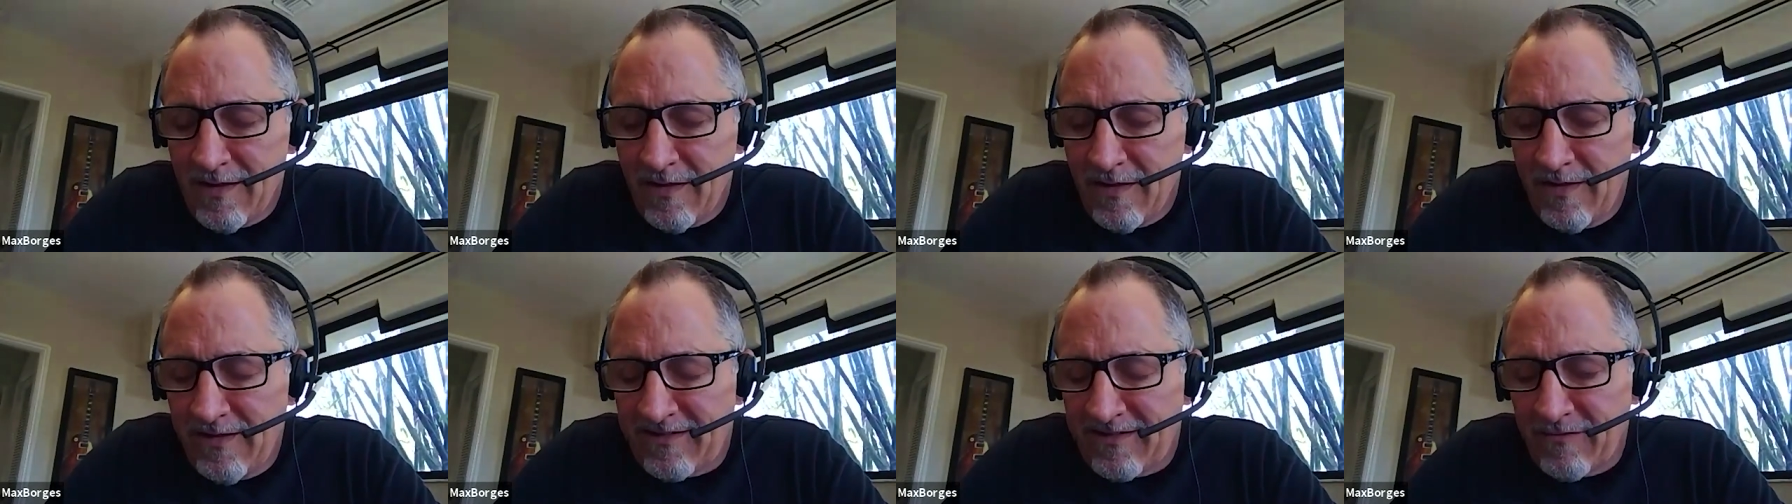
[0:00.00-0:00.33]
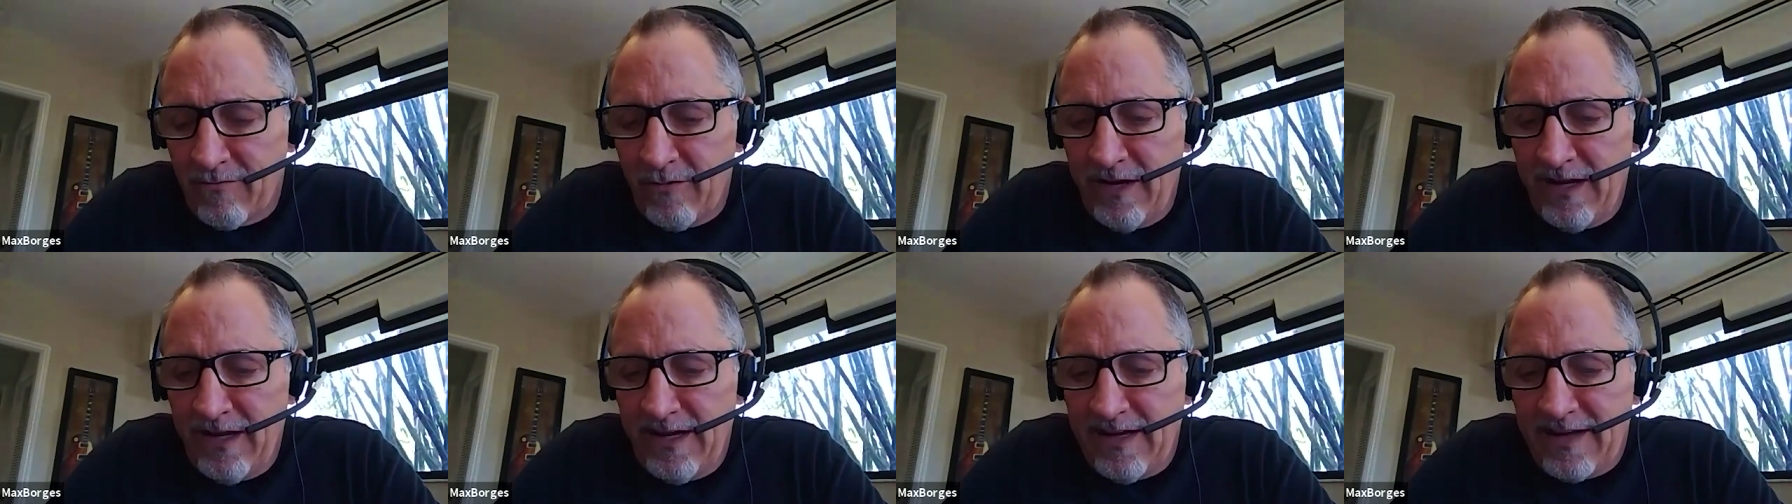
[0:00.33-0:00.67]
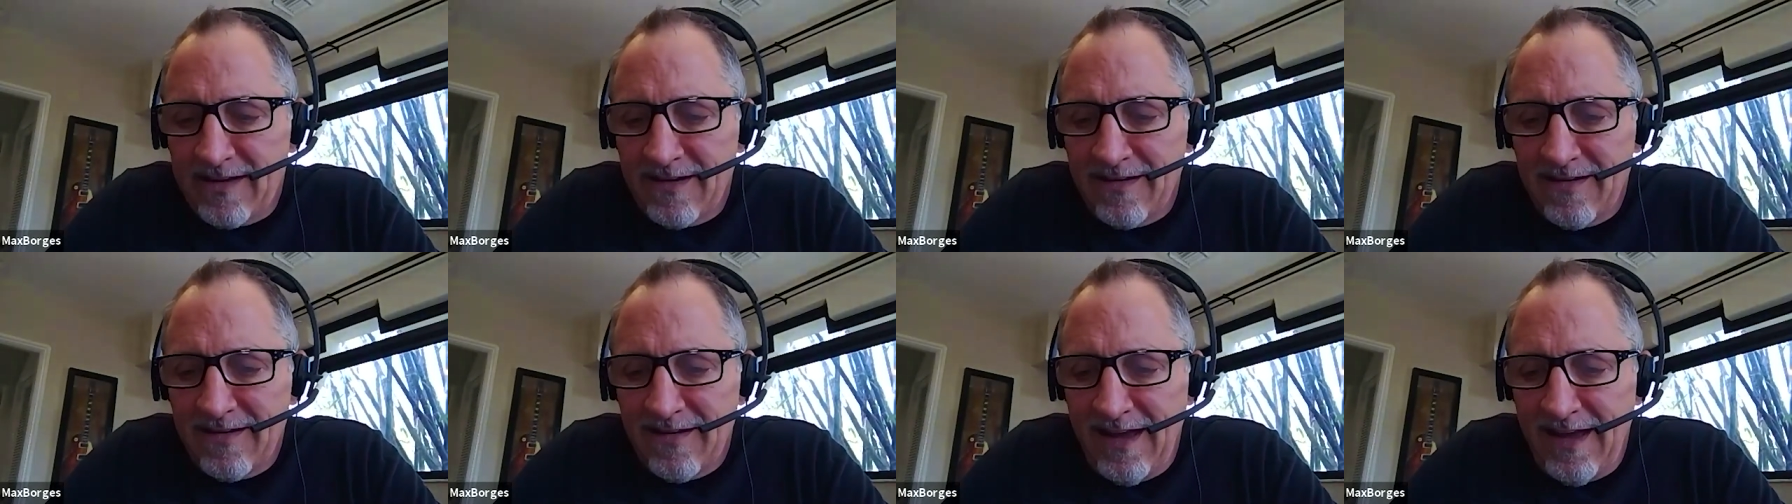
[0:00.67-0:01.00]
this
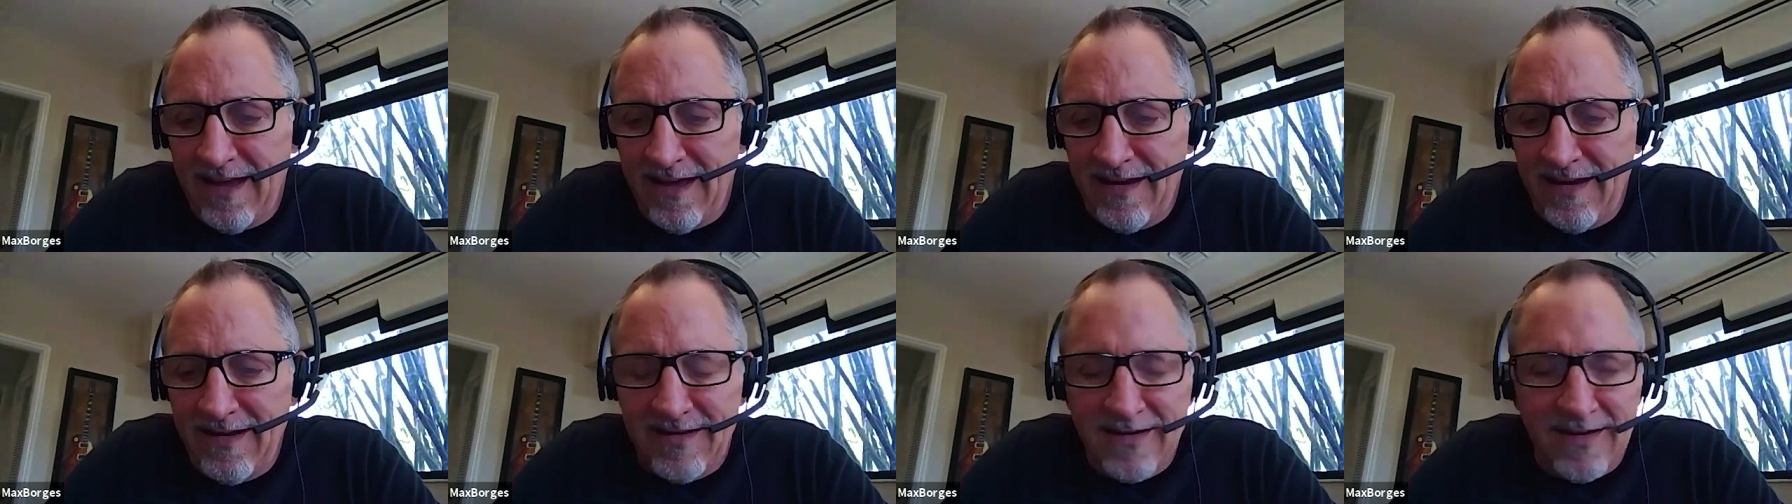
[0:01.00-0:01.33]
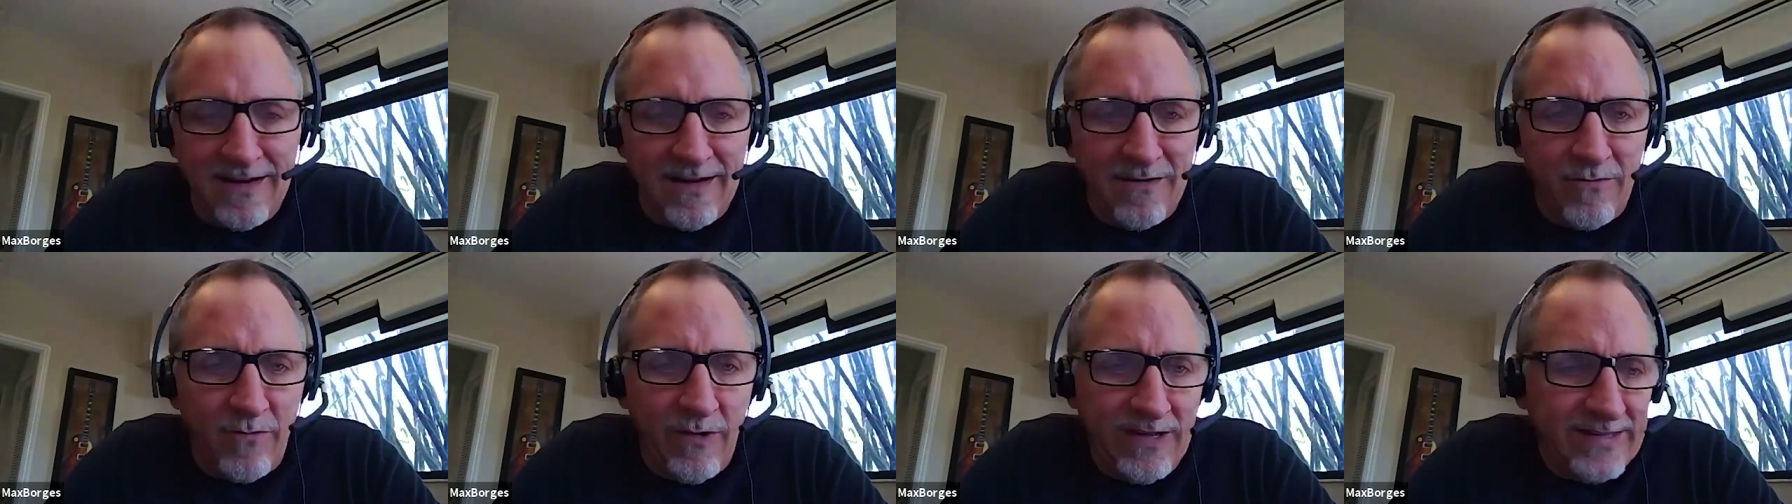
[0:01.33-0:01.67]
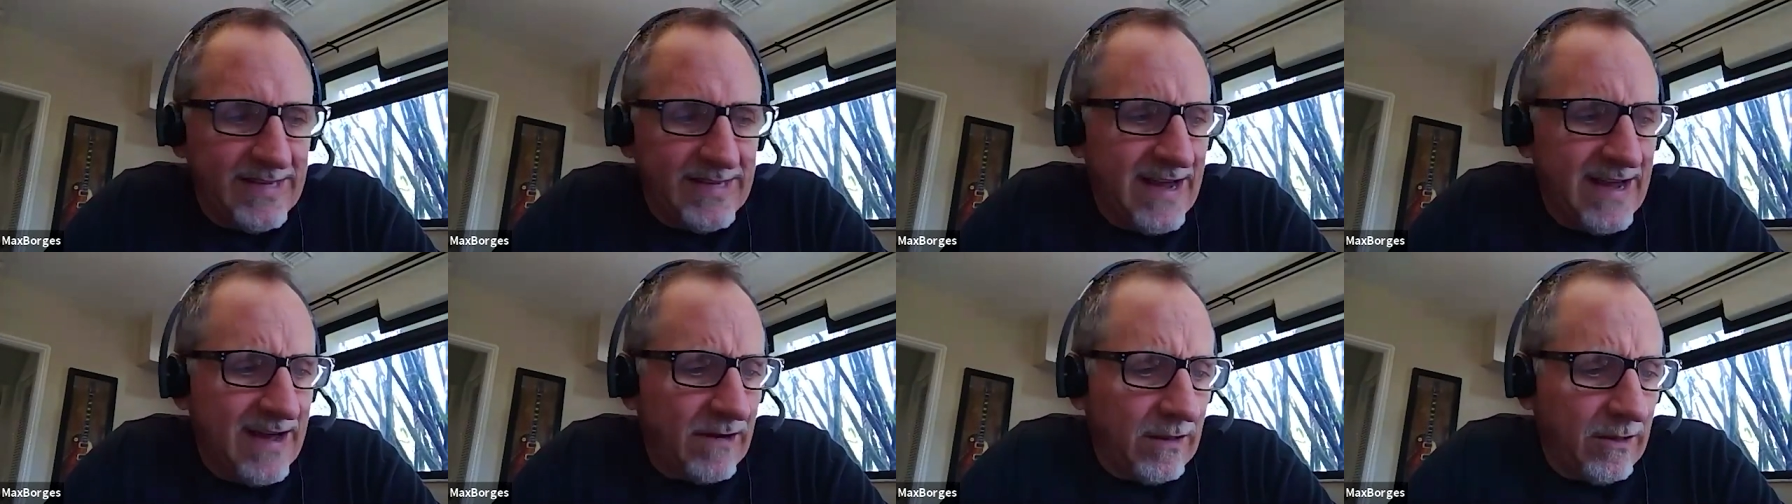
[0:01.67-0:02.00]
week and uh, went
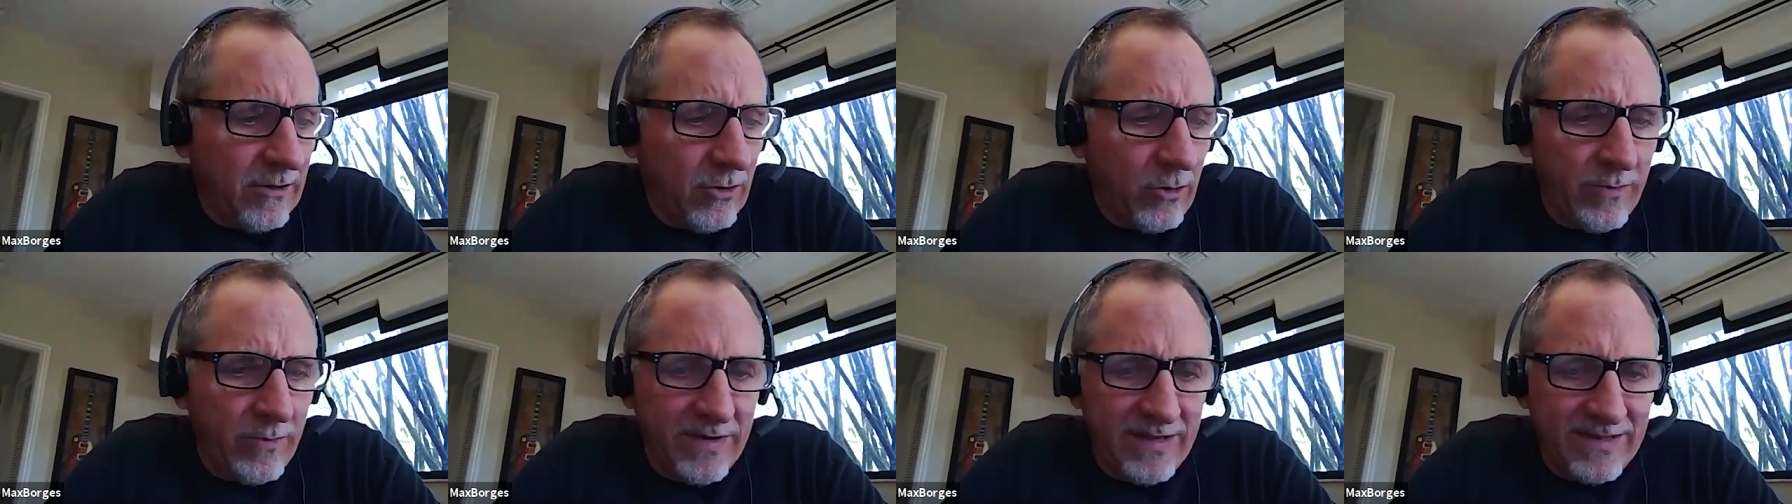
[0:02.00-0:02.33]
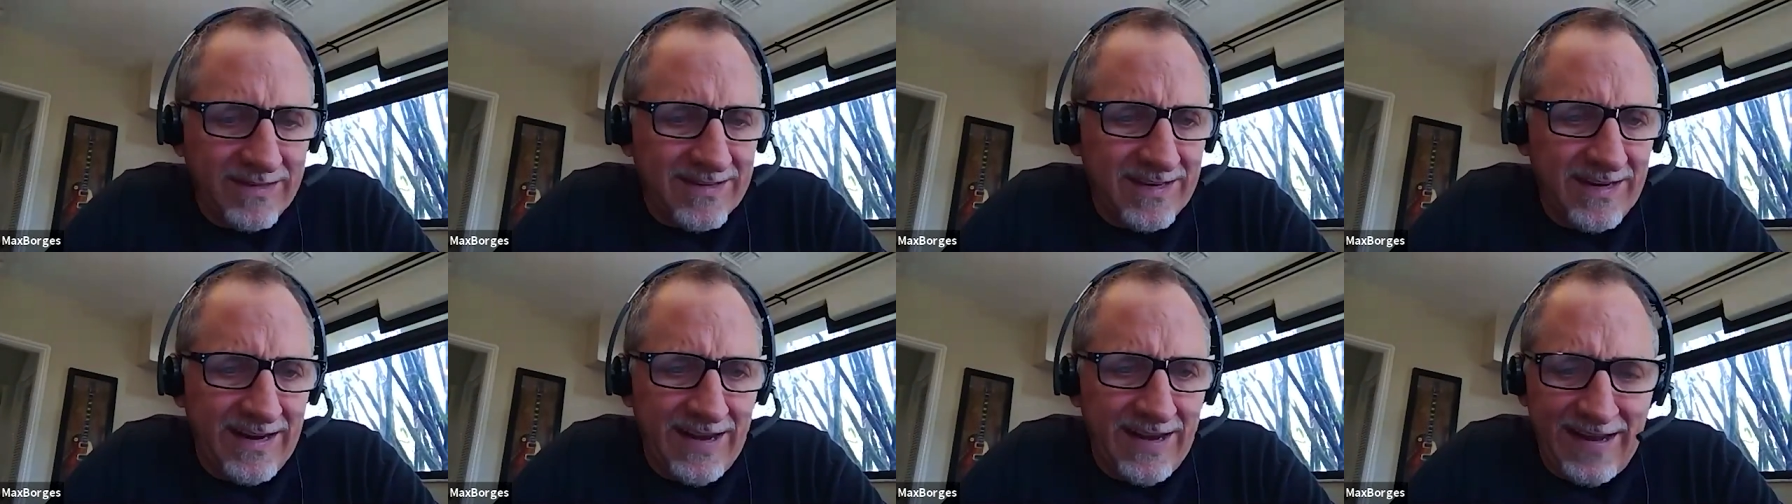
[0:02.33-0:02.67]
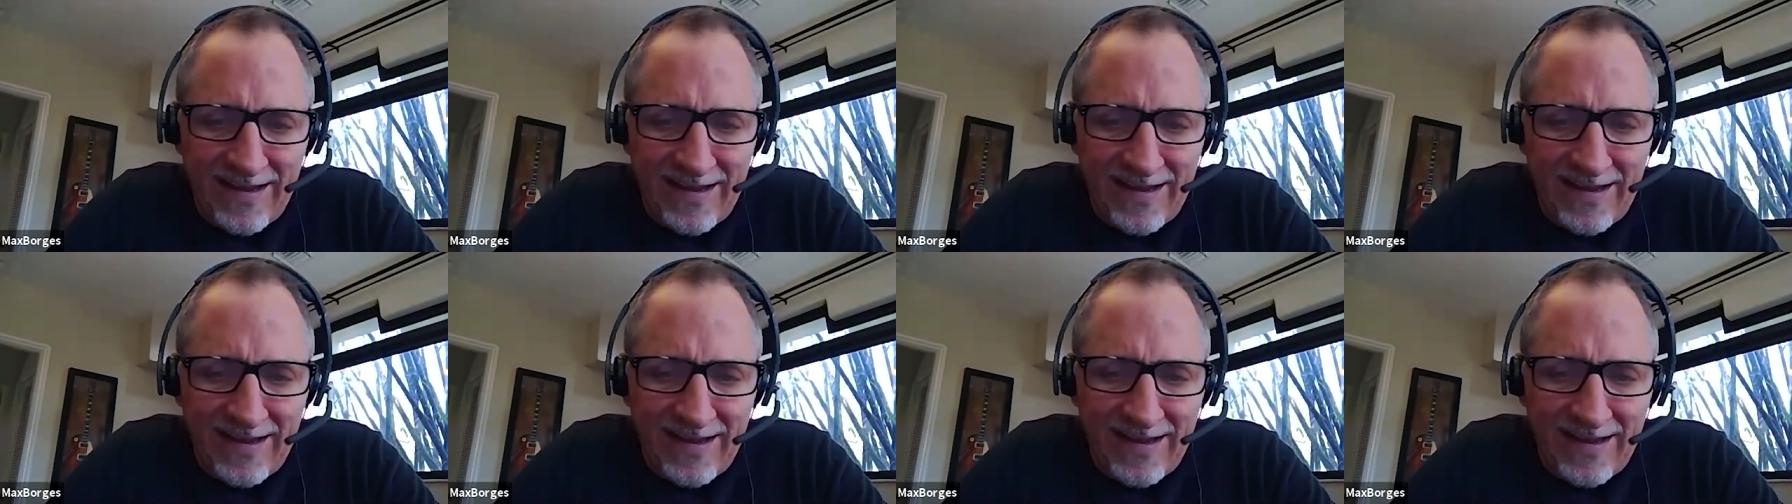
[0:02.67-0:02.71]
down a little bit today.